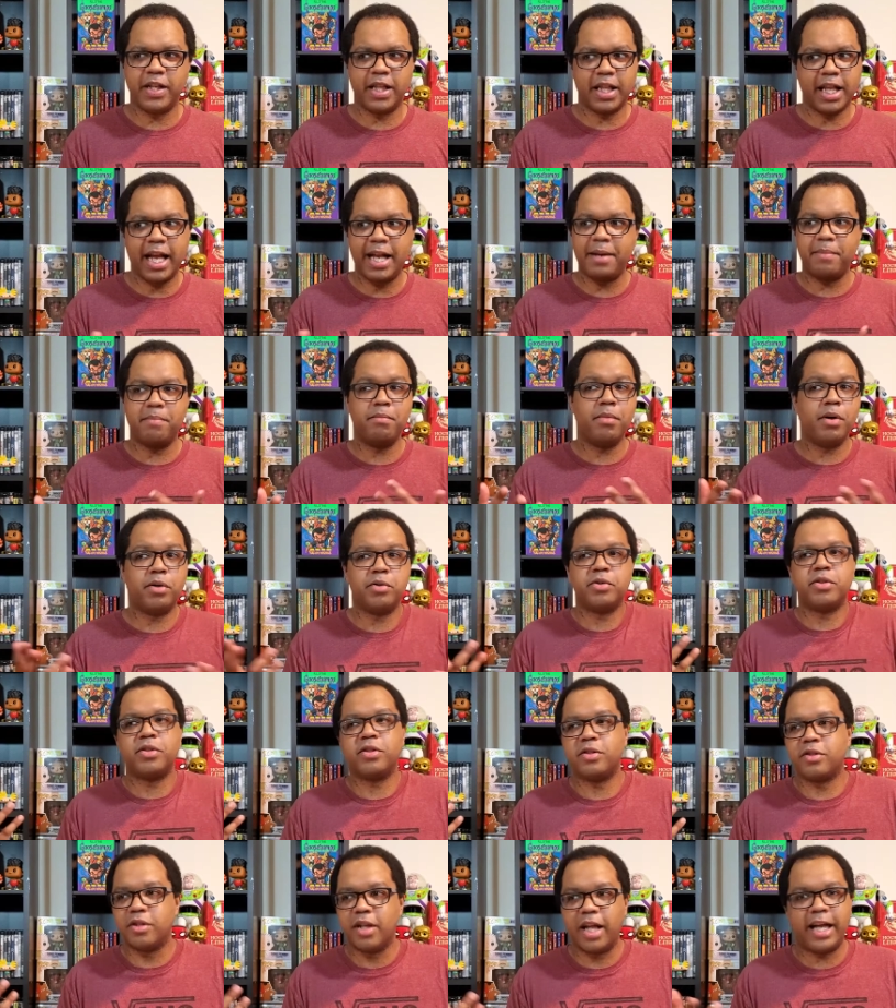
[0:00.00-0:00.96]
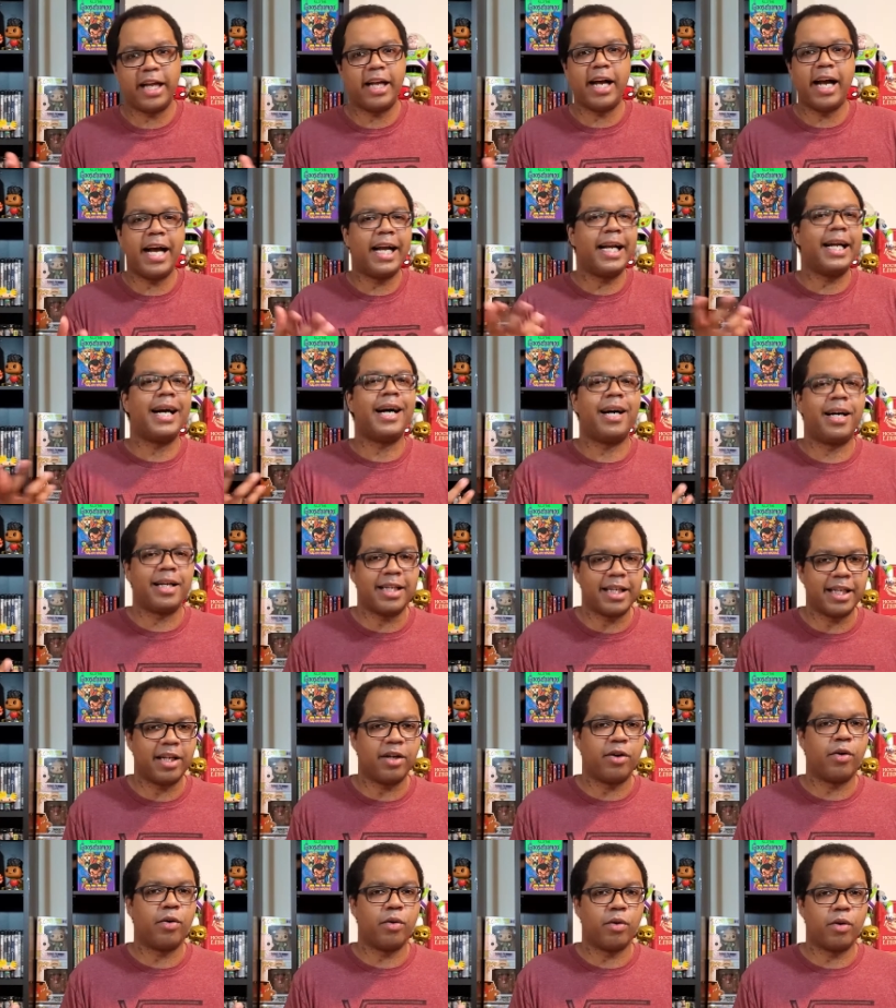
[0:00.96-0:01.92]
Like most like
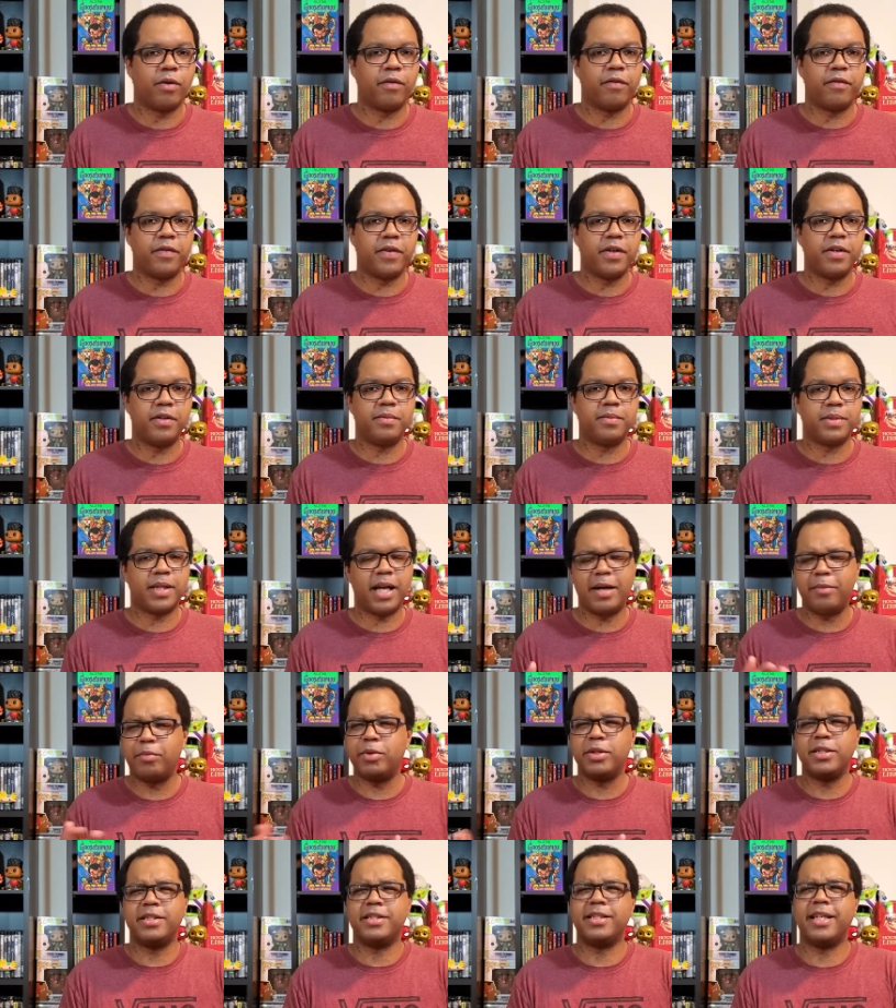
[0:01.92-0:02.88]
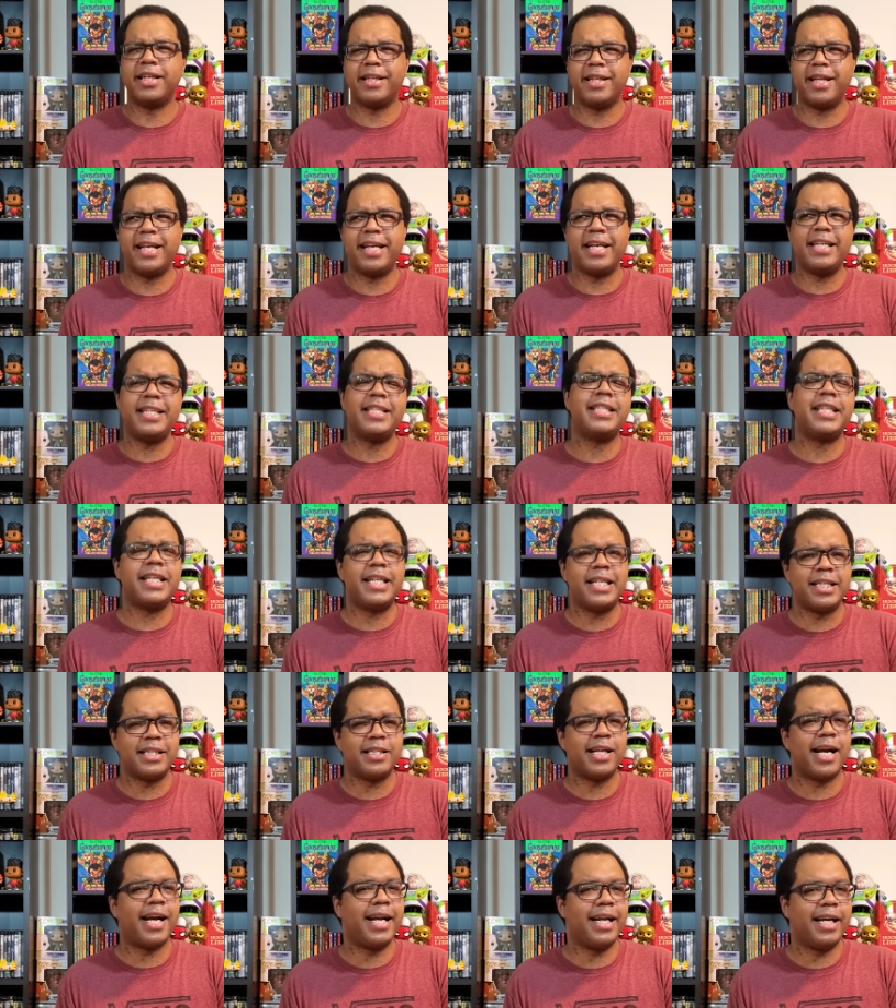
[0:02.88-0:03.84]
iconic horror films, I wouldn't say The Entity
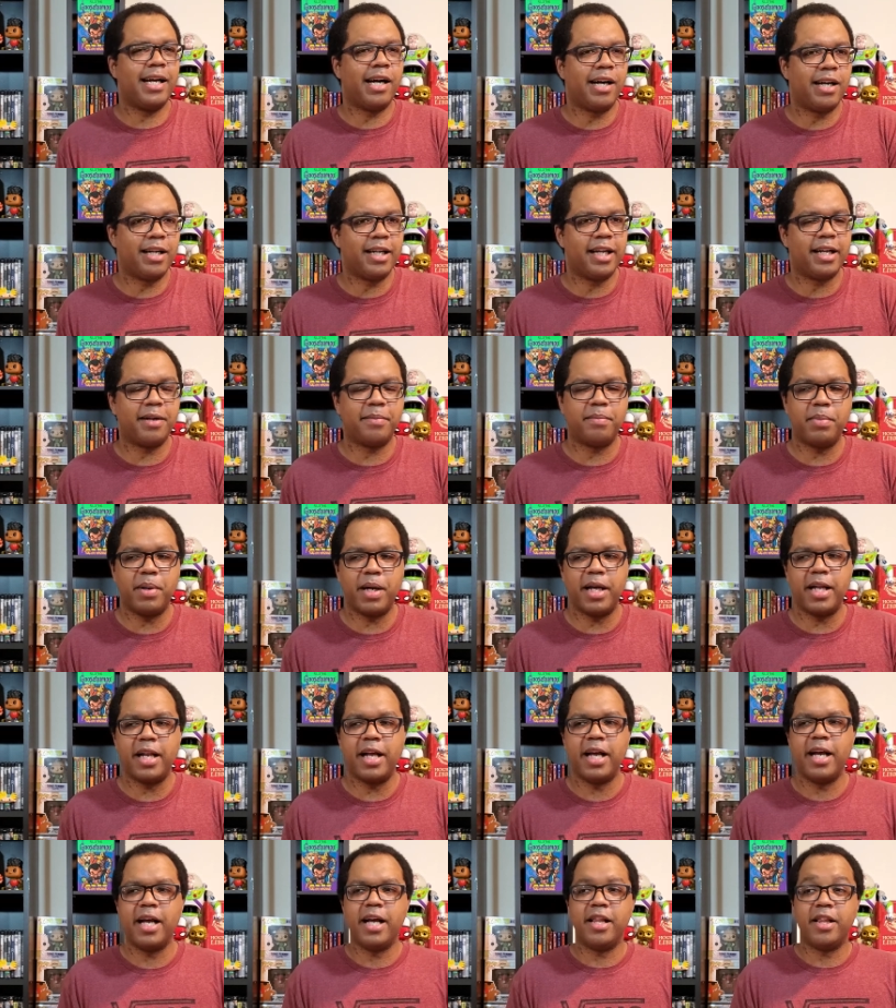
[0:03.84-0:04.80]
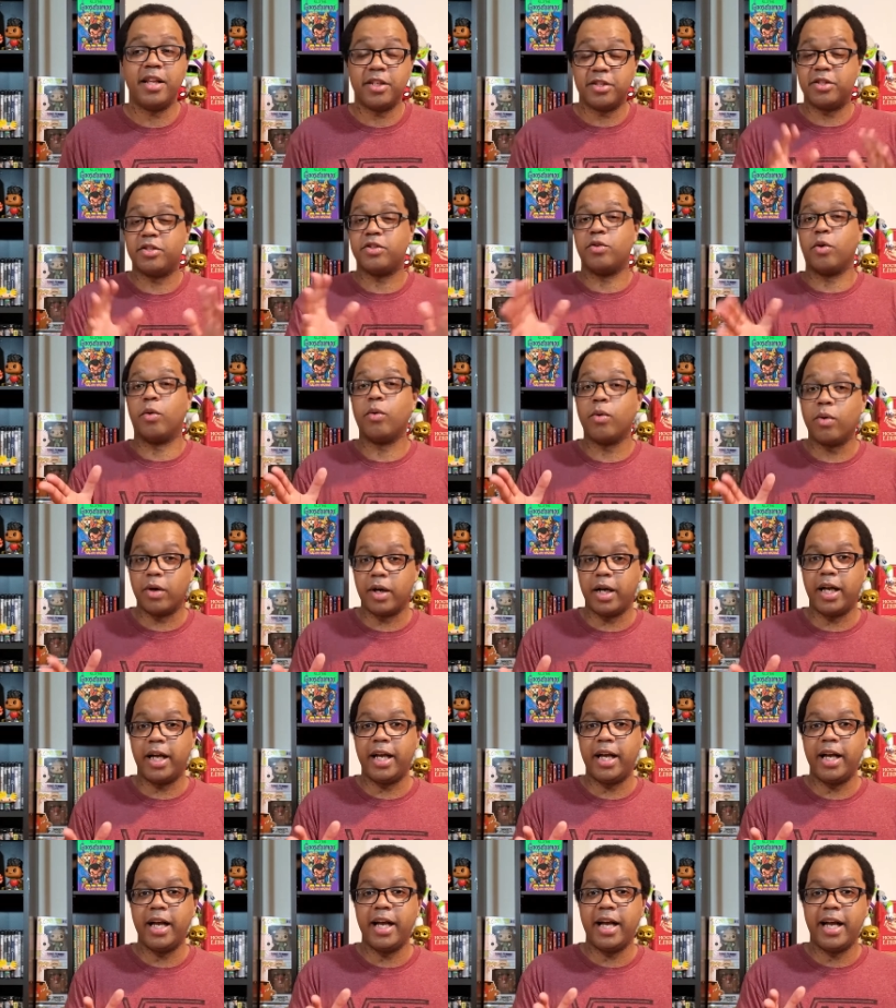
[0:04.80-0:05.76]
is iconic, but the
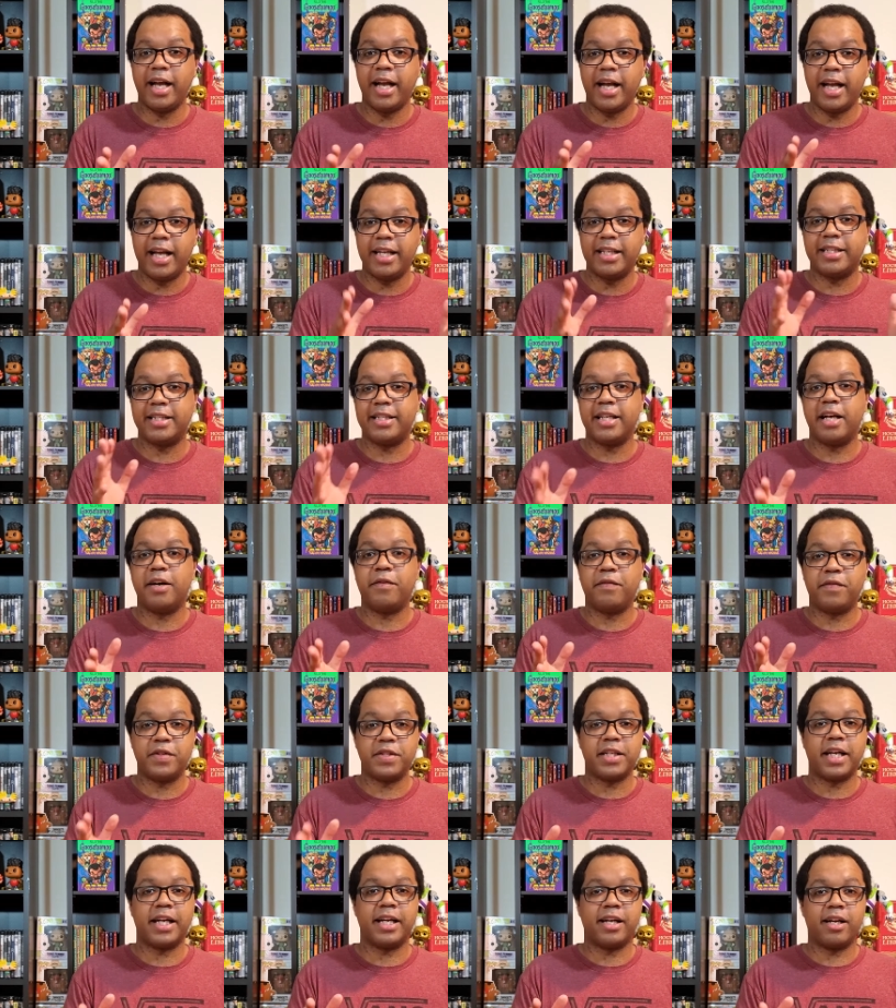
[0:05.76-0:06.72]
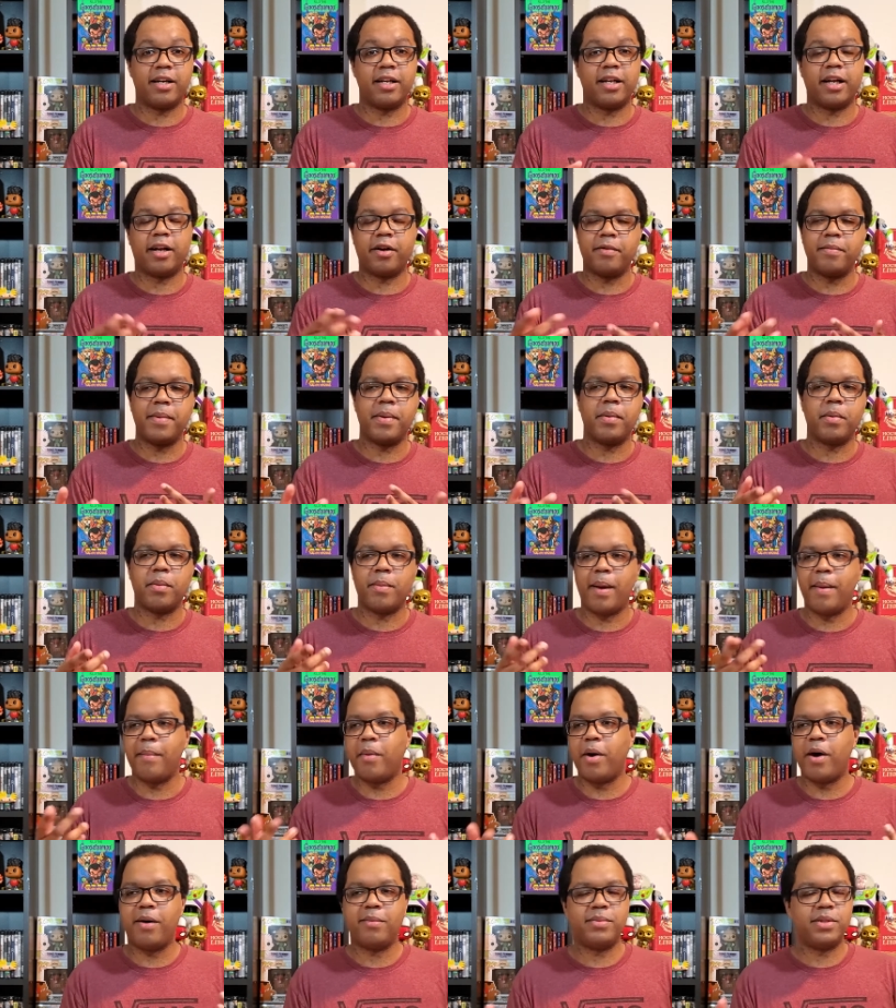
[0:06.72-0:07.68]
story itself is iconic. I remember my
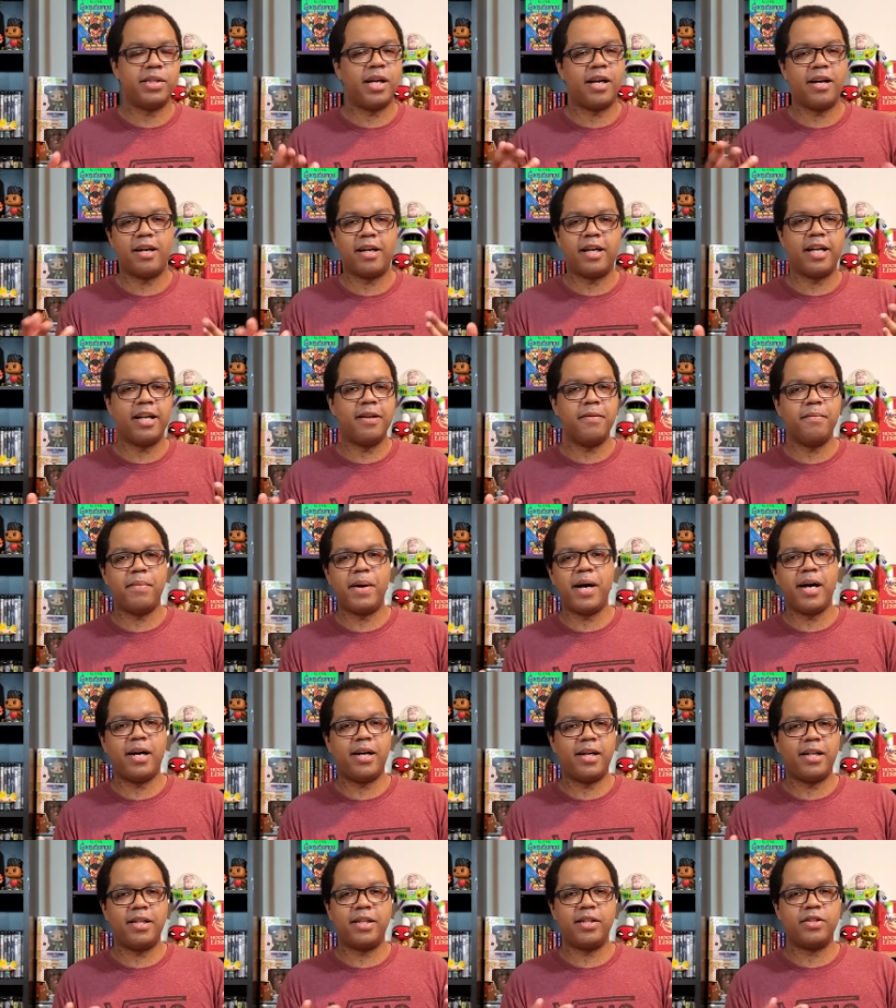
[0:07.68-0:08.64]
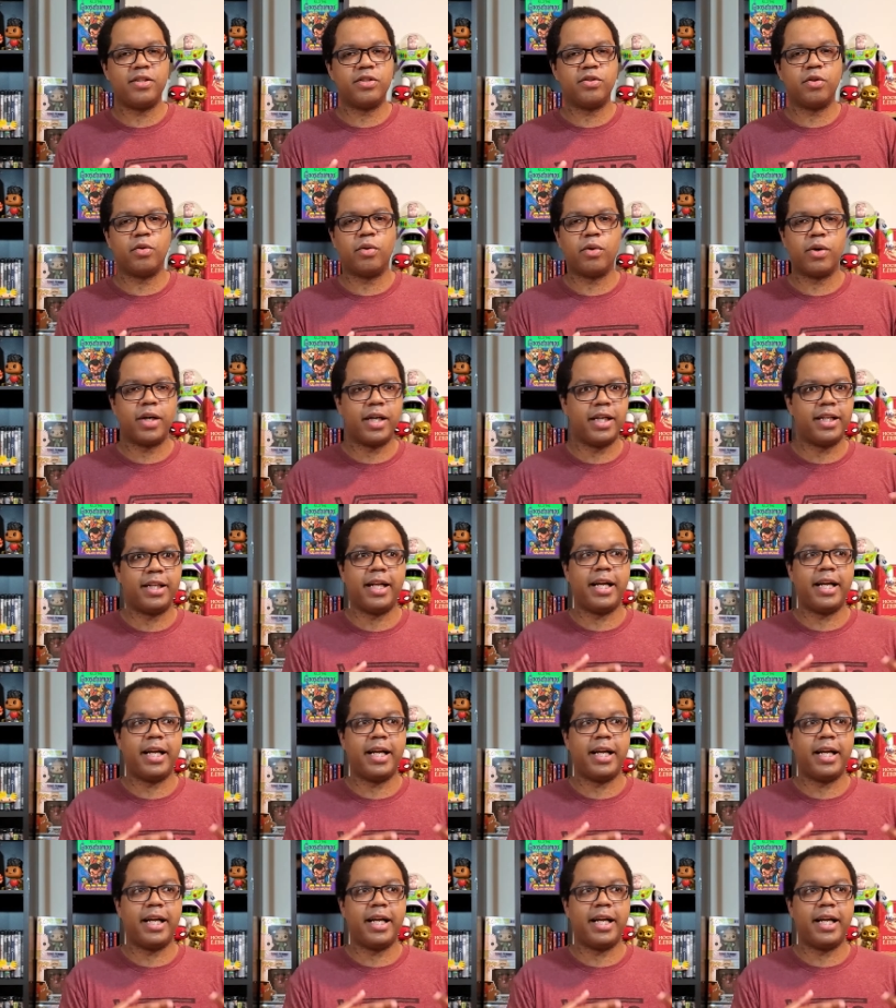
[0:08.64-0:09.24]
mom talking about the story and